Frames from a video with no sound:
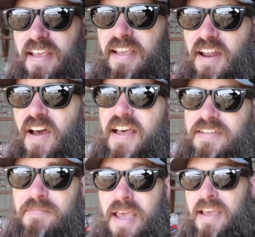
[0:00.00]
you know, as
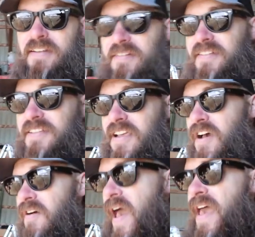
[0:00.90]
a man to
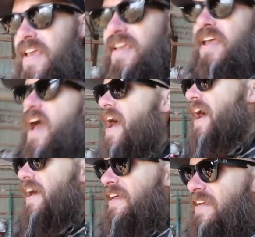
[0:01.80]
go, hey,
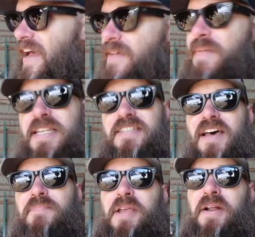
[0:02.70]
yeah, I messed
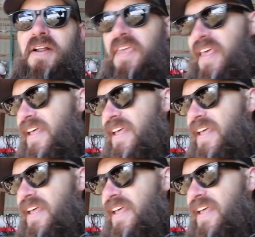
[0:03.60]
up here.